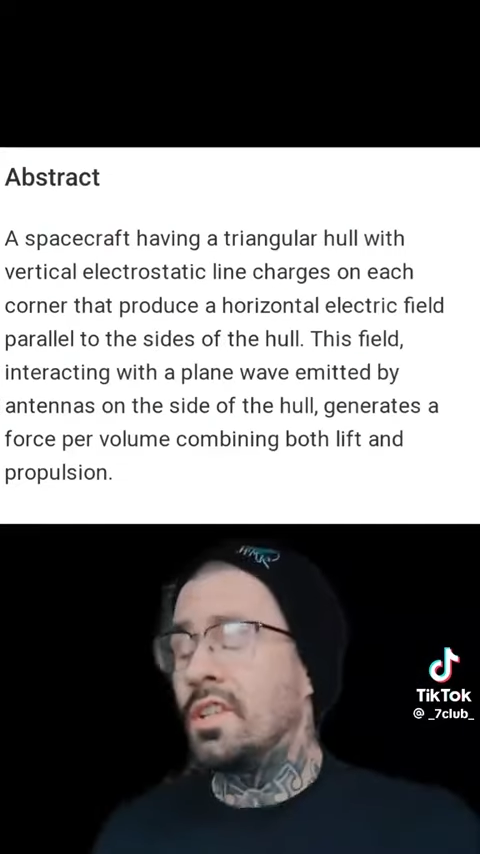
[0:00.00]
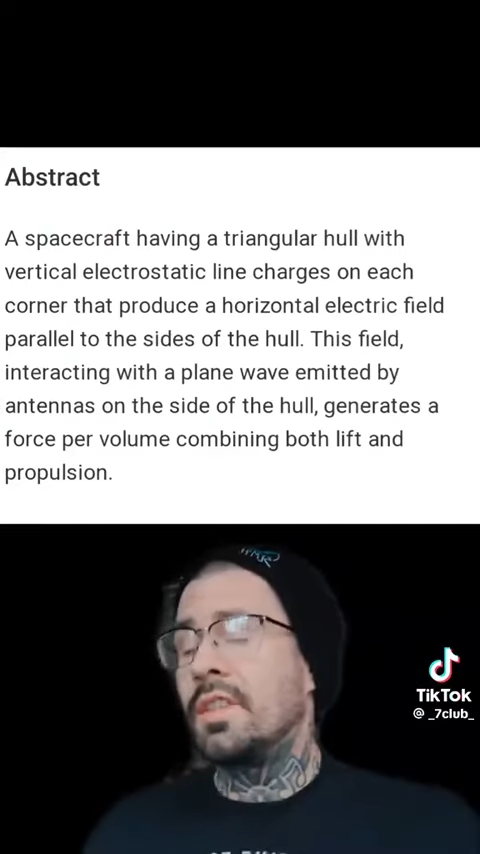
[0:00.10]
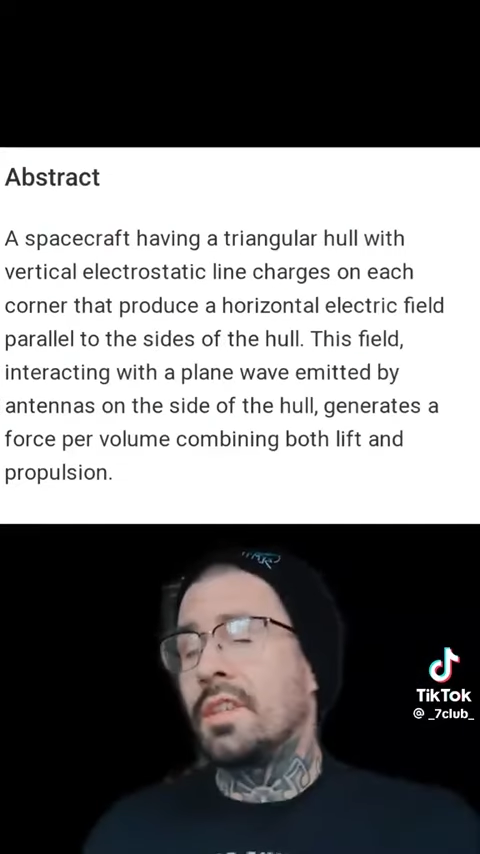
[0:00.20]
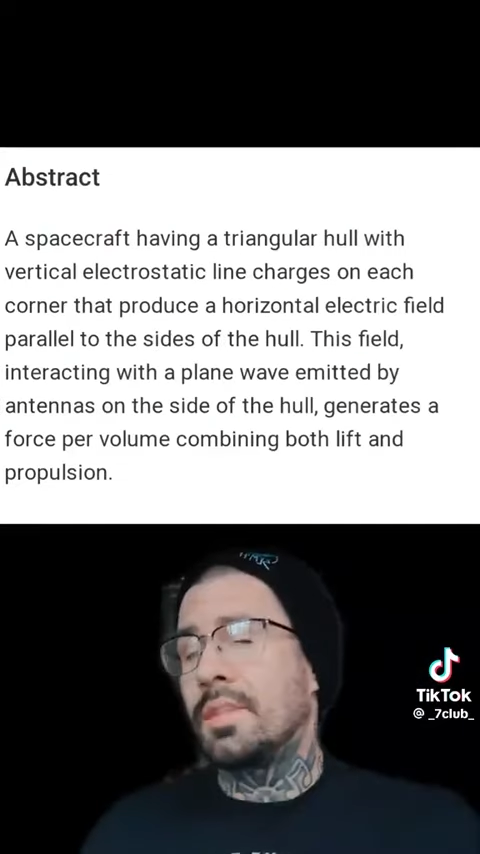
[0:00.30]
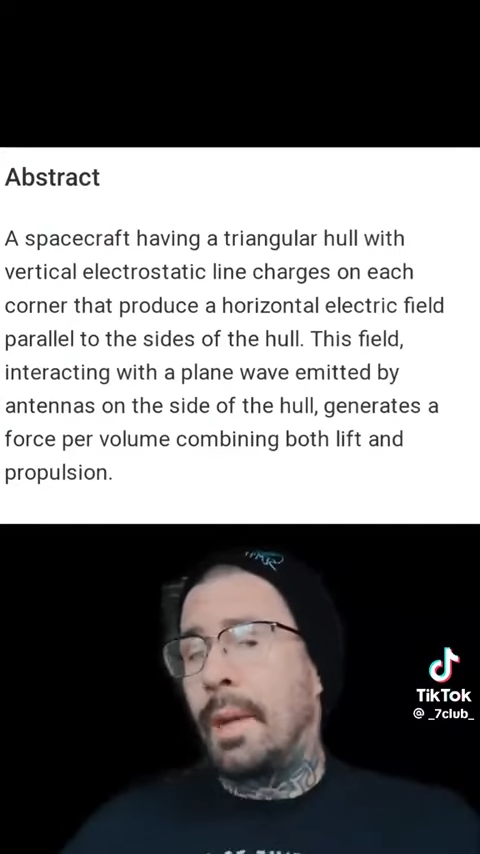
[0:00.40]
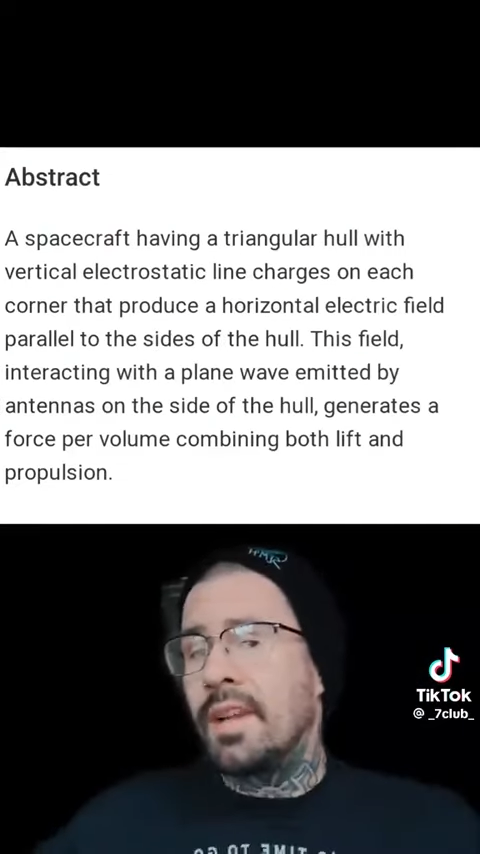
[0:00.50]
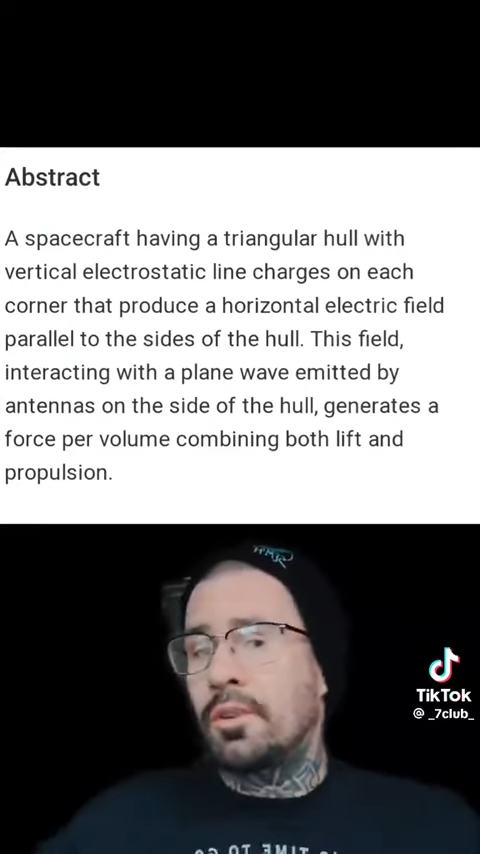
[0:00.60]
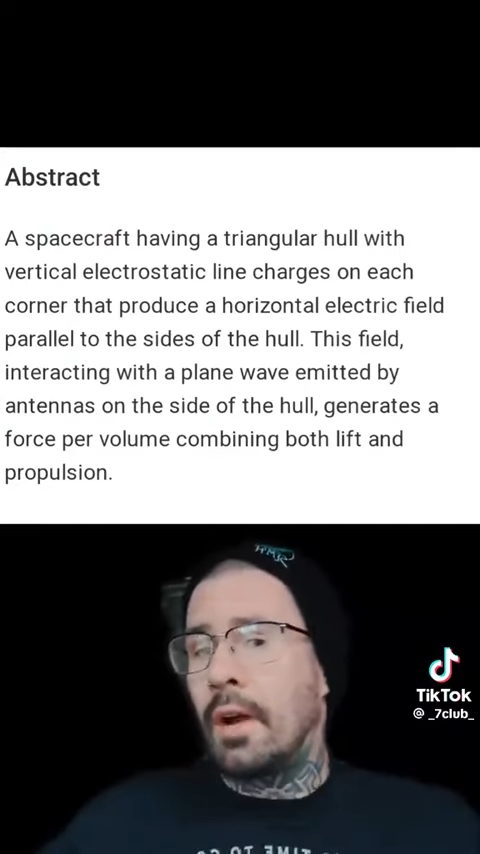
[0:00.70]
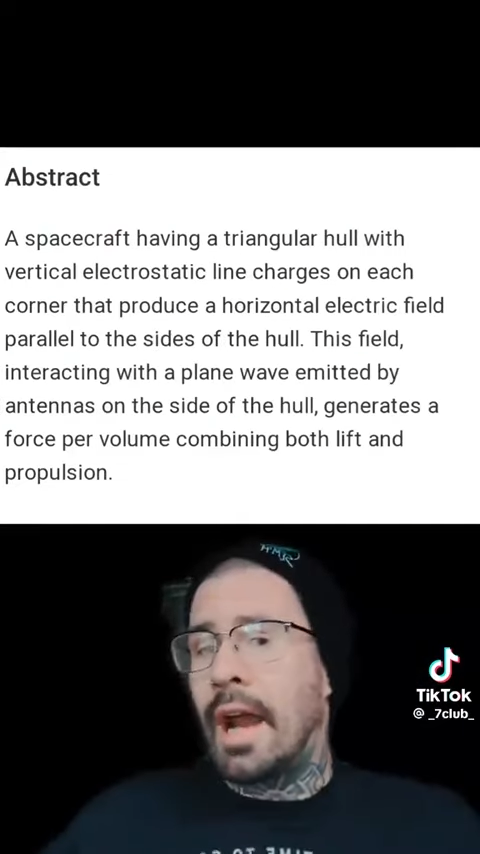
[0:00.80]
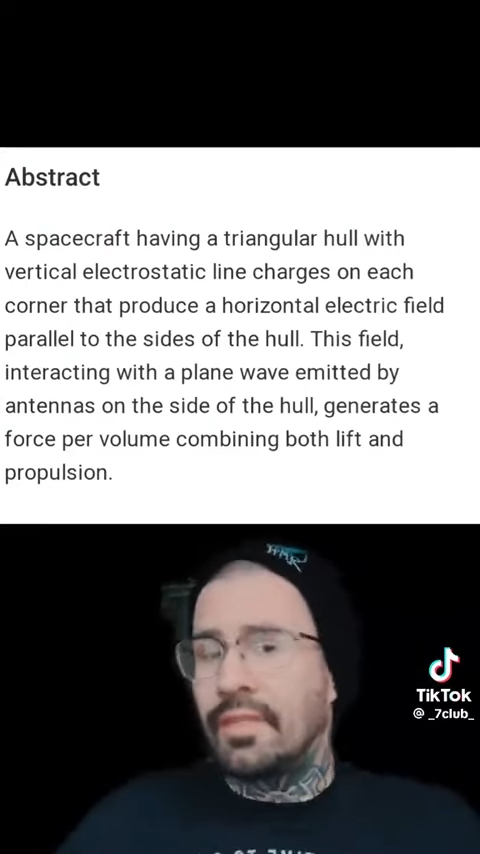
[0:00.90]
which is a
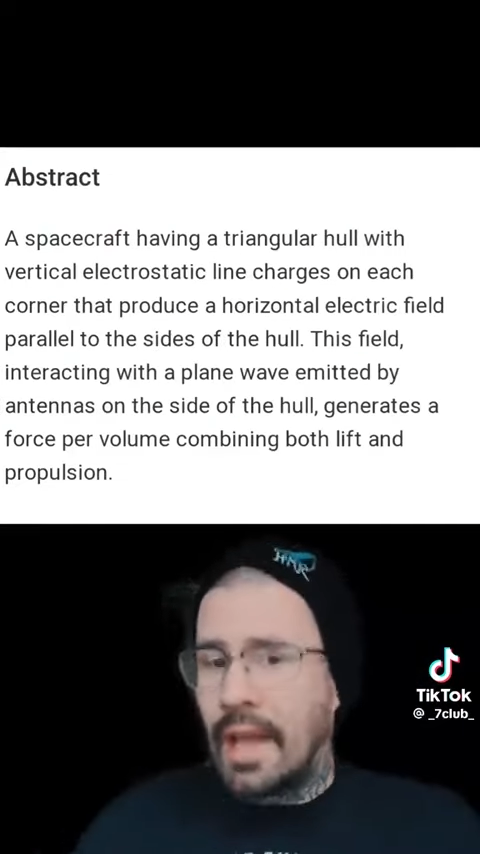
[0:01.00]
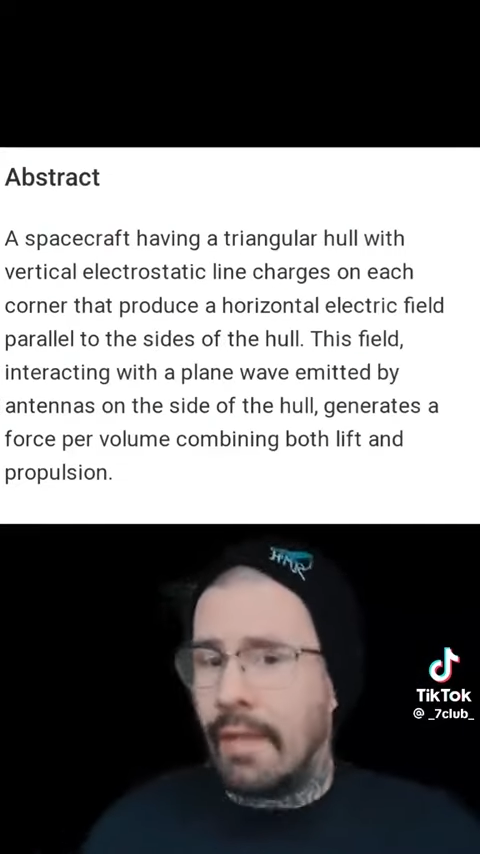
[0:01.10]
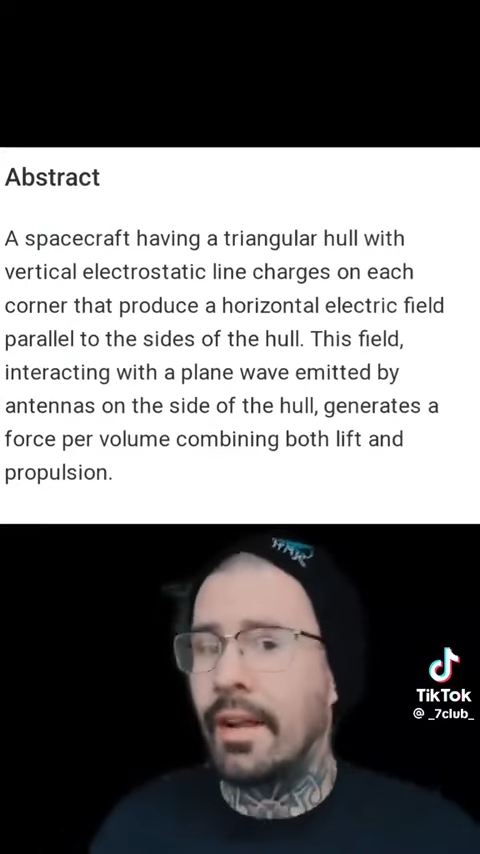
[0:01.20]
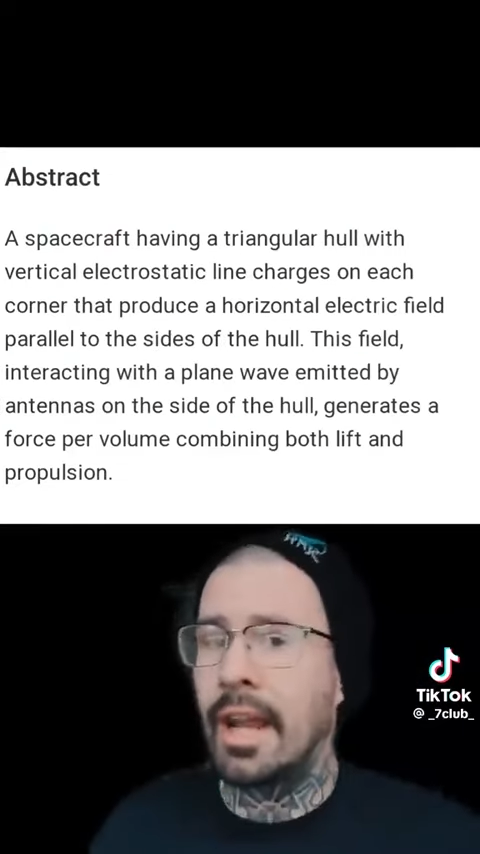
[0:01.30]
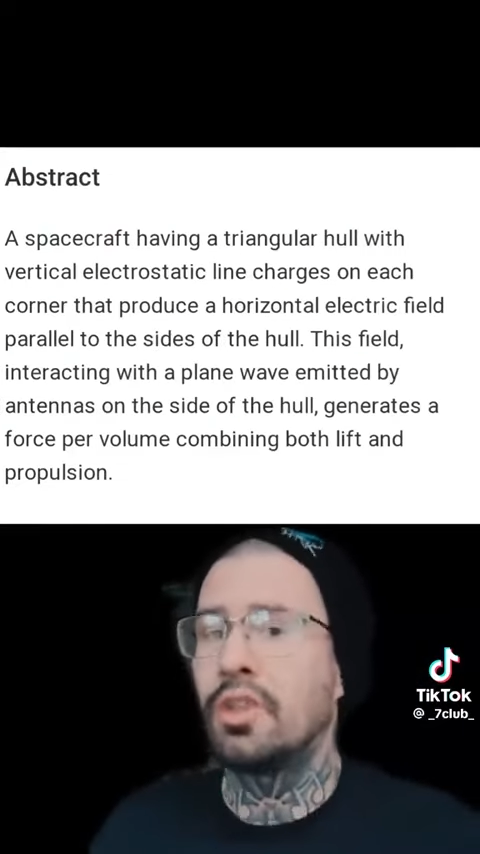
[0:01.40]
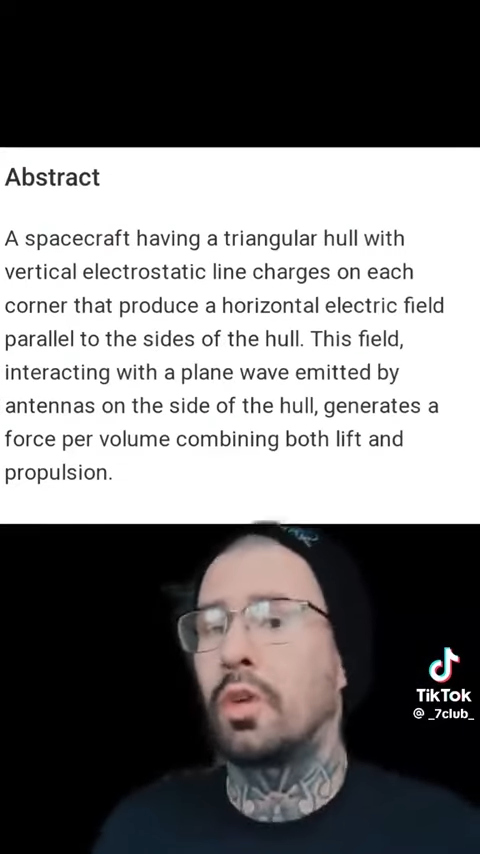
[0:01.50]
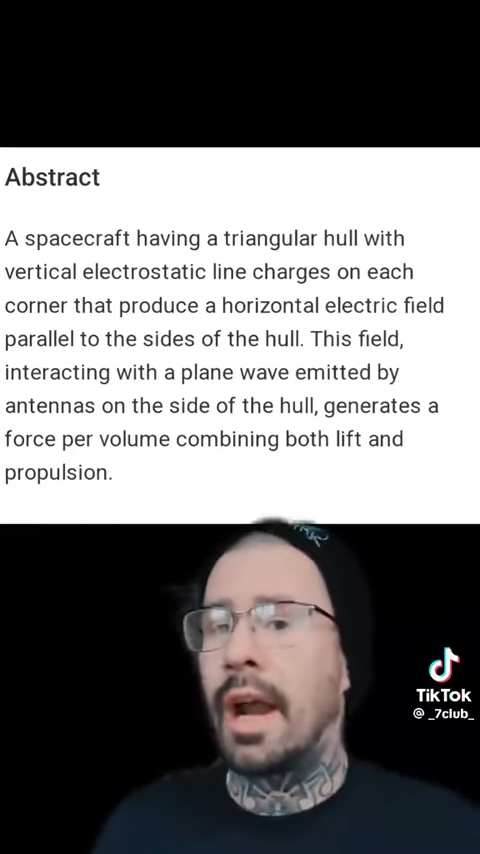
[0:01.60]
spacecraft having a